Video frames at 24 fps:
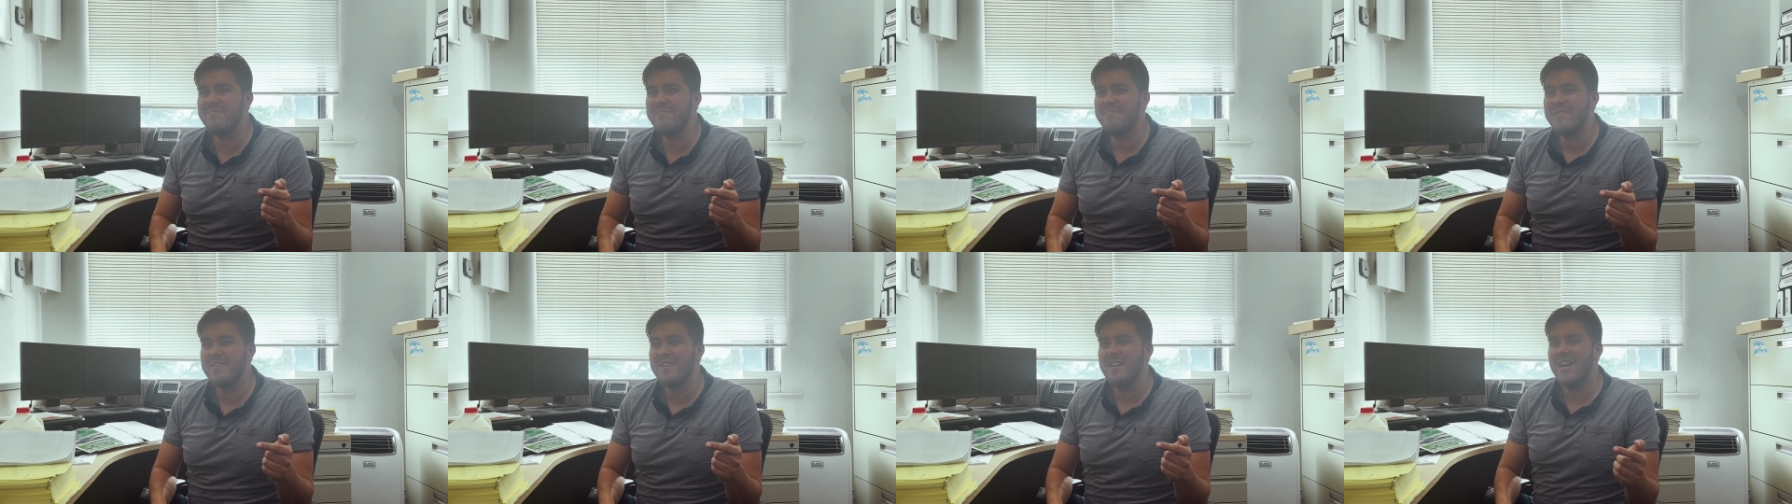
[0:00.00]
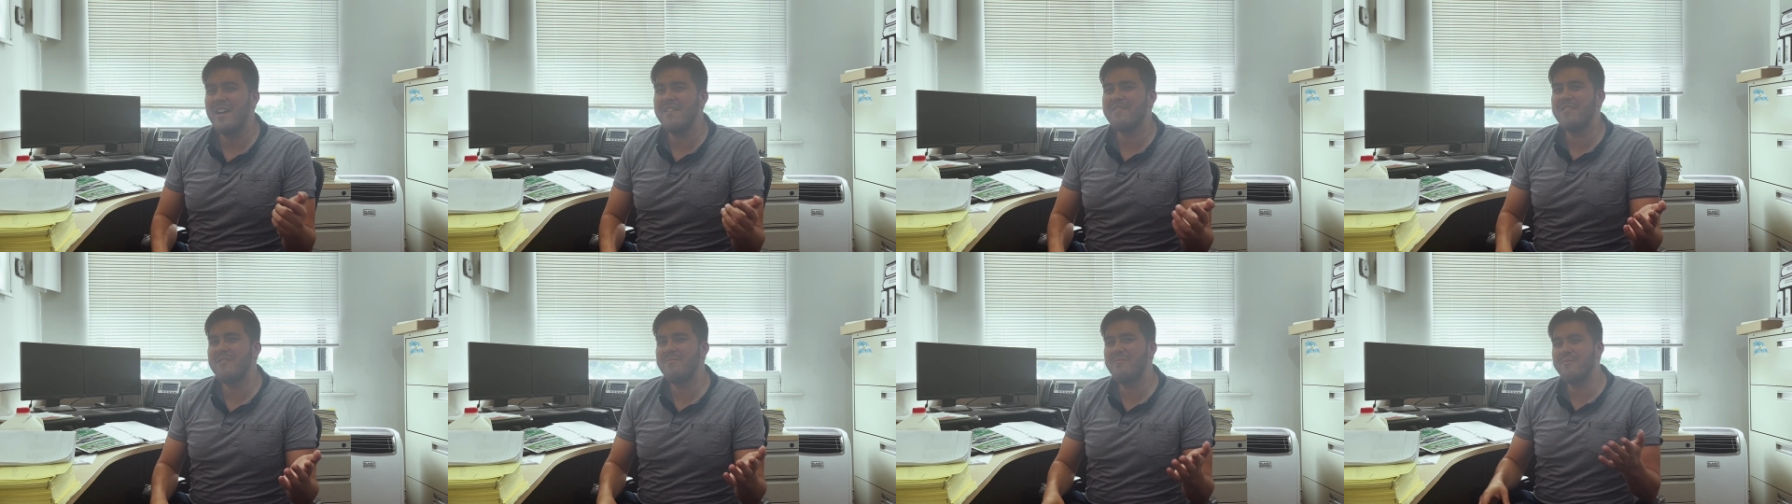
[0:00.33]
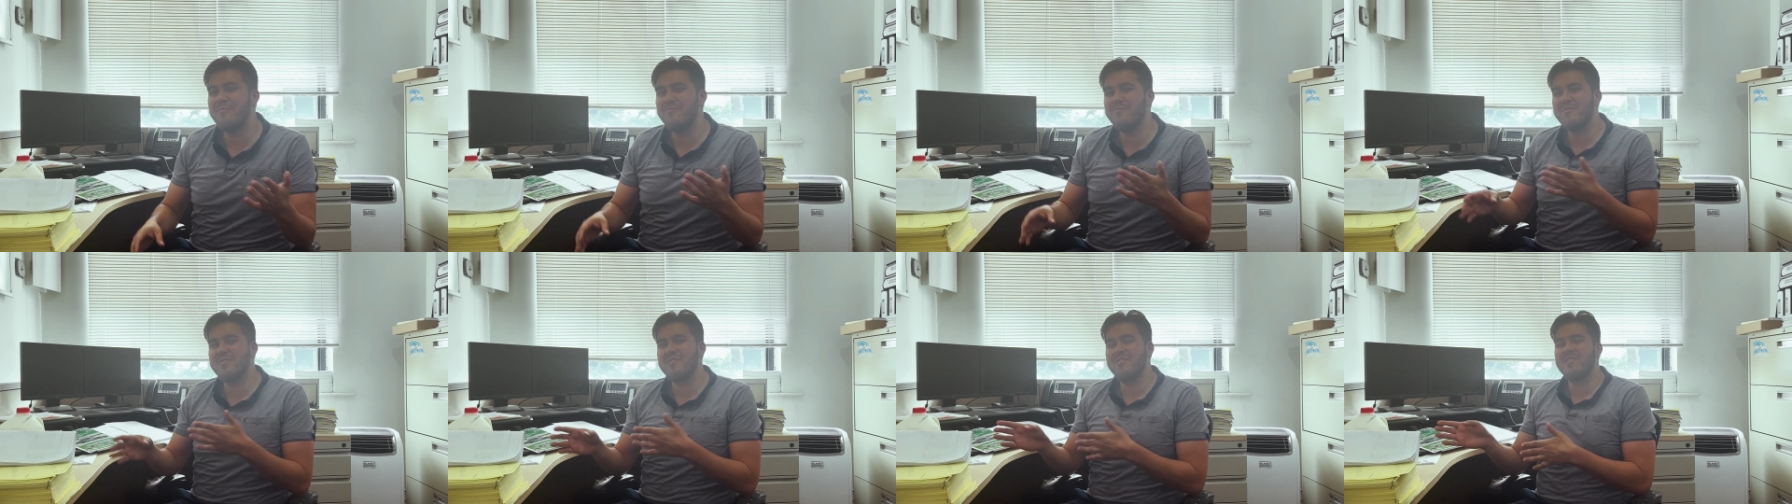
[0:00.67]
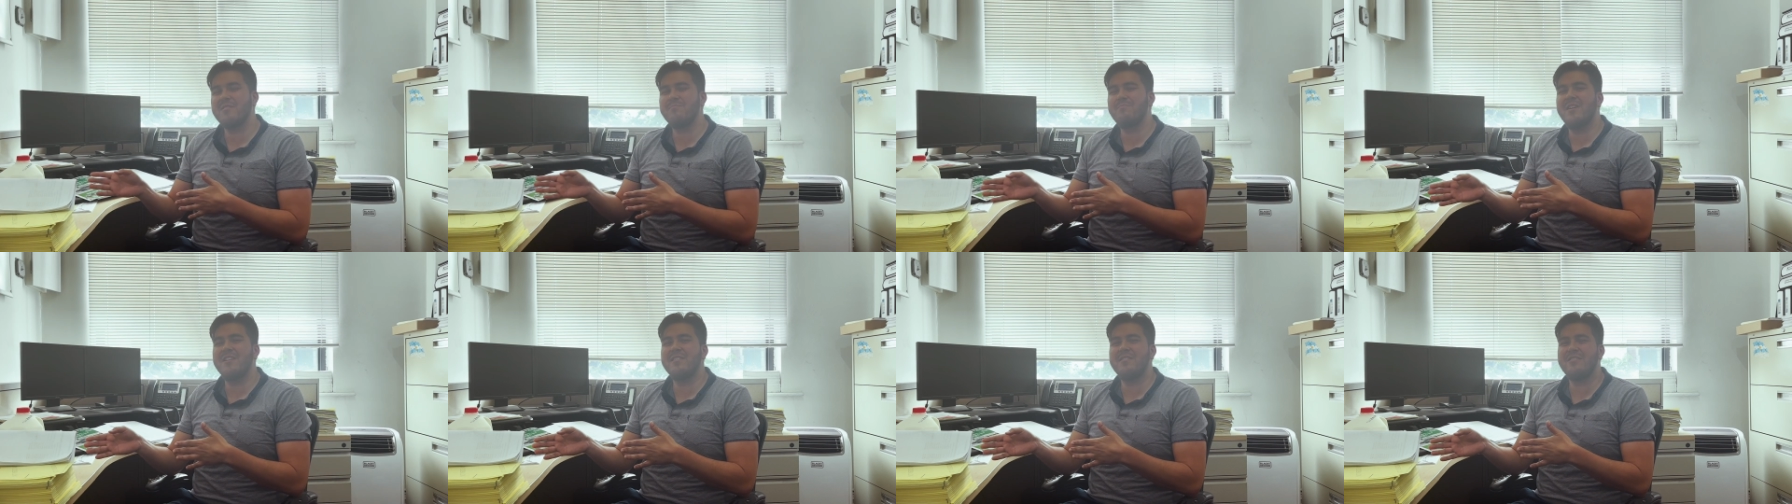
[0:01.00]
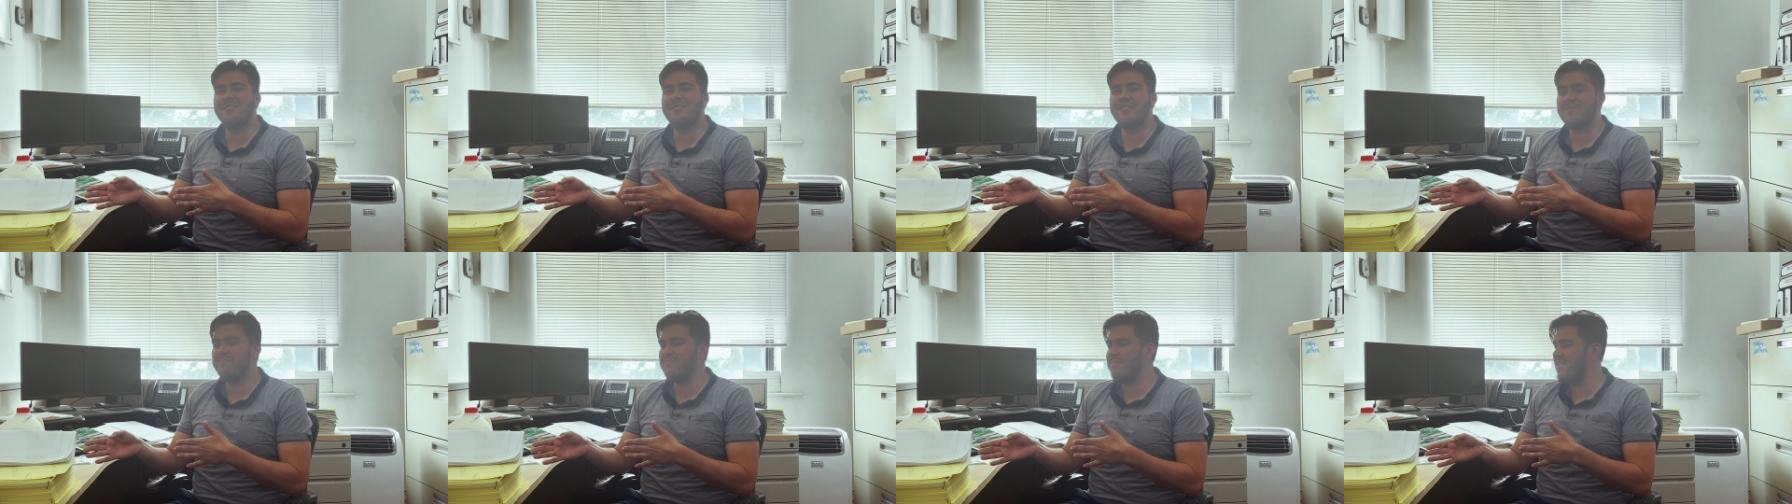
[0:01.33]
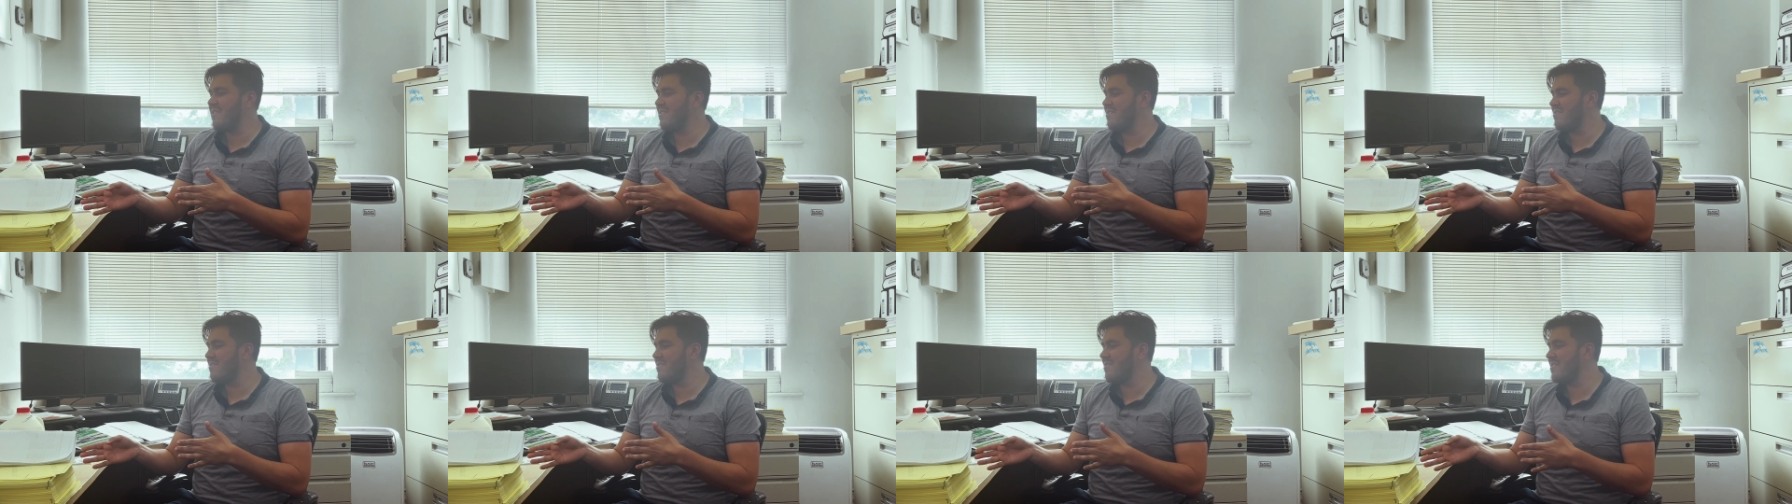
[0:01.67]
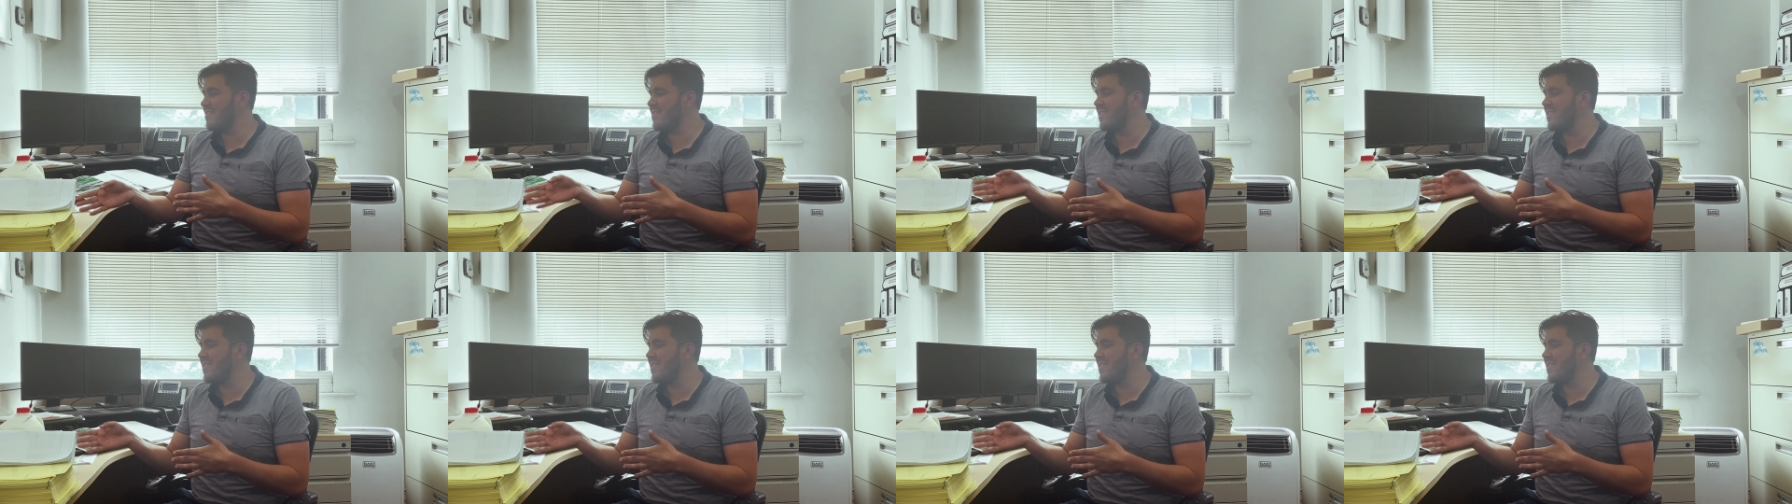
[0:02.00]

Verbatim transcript: I come up with some sponsorship deals.